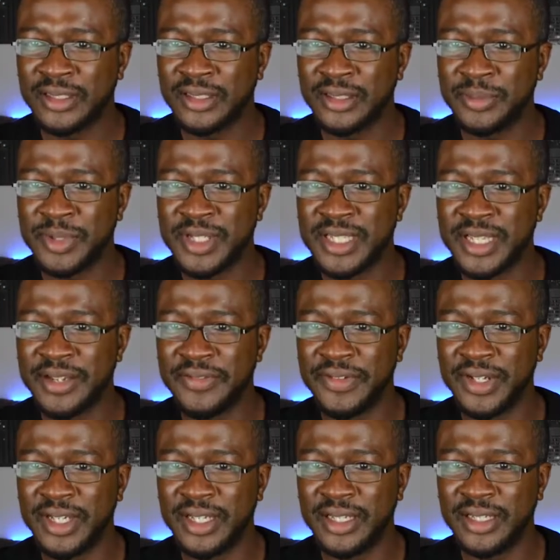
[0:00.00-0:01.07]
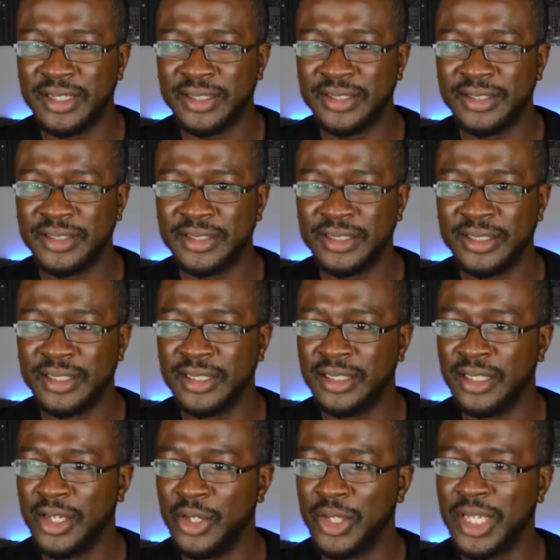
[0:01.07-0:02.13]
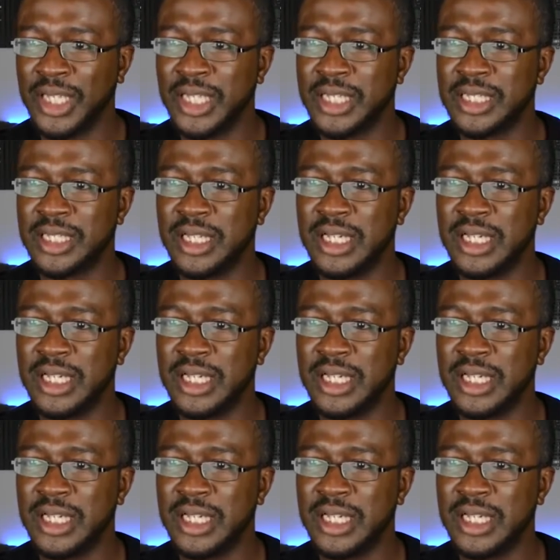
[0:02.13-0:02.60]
Number 7. Oh, look at this.